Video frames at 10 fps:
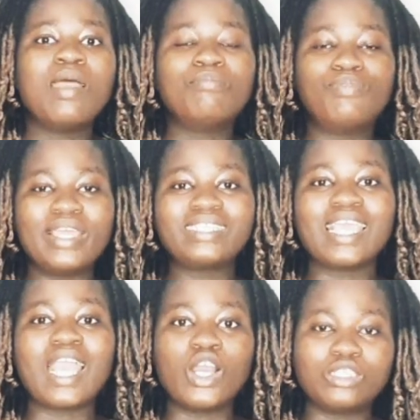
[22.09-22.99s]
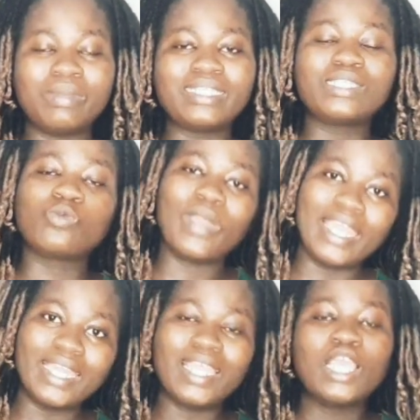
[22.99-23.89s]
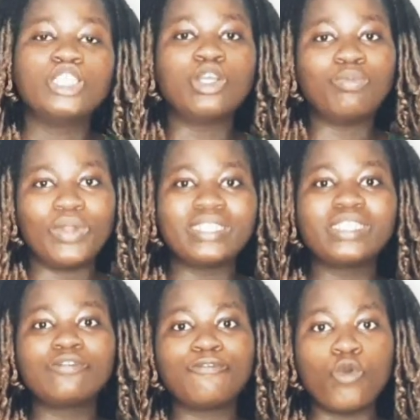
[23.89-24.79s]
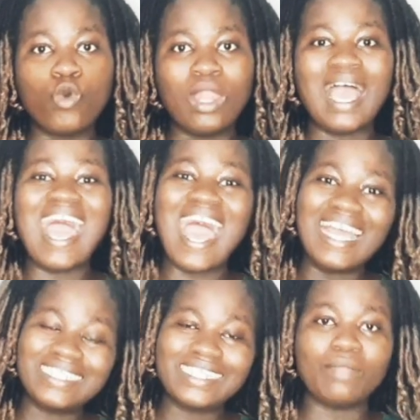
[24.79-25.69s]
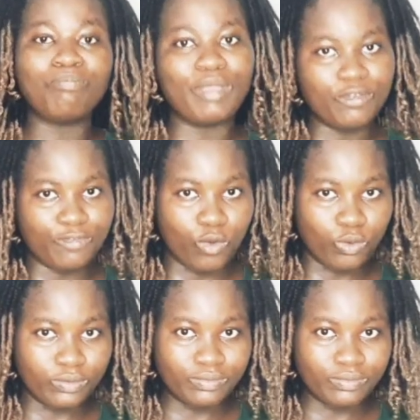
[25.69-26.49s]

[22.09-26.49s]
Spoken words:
breast engorgement is when your breast is full and painful.